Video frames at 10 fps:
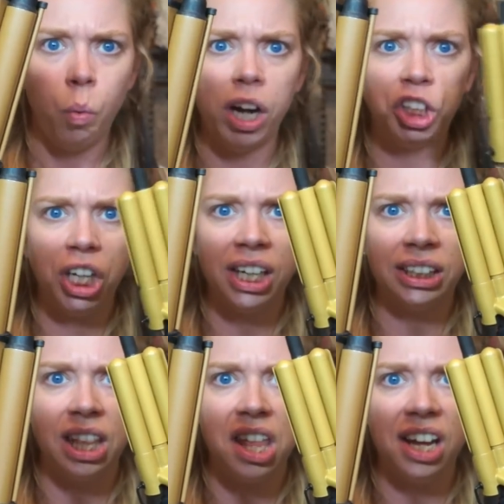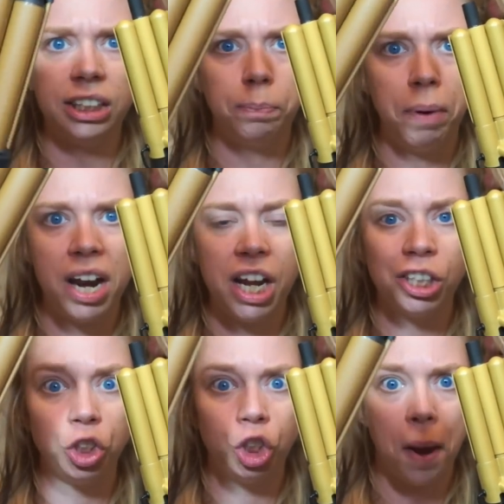which is this but
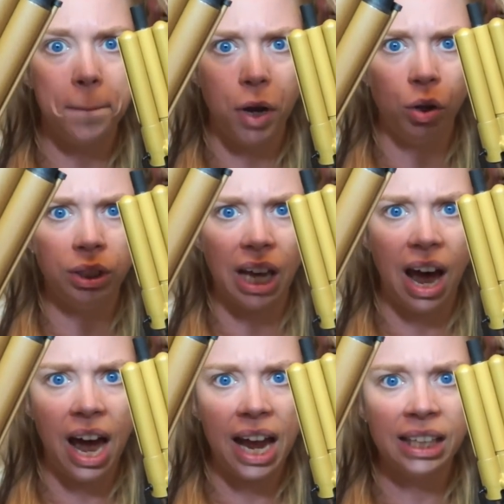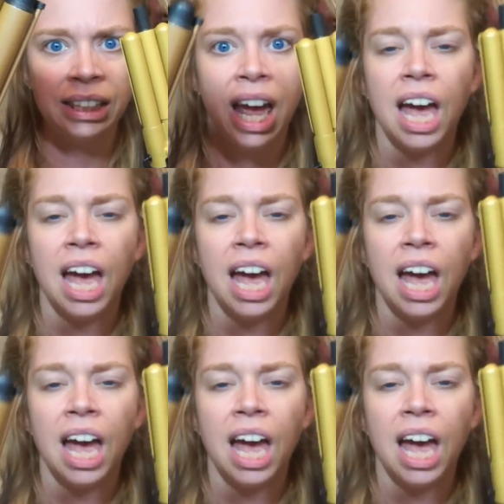in jumbo size.